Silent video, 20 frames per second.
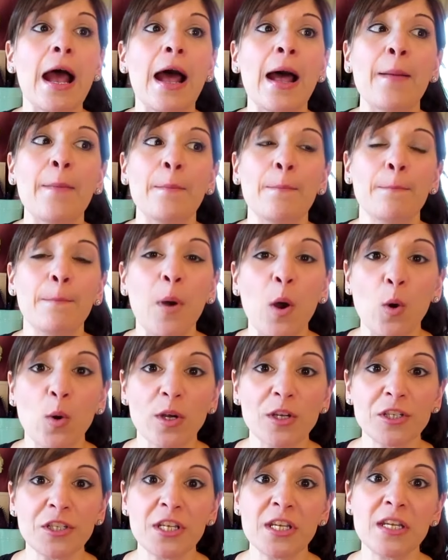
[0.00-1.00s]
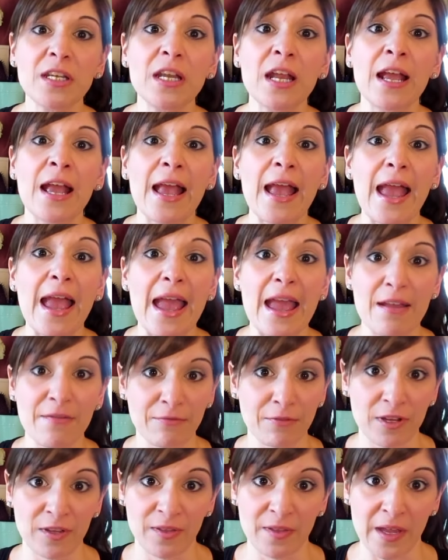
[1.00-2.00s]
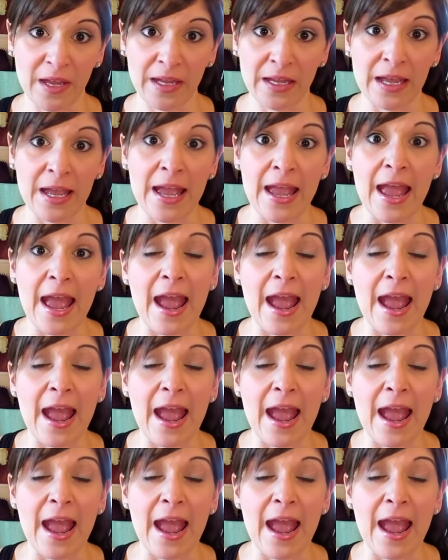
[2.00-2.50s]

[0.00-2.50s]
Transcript: Um, portion everything.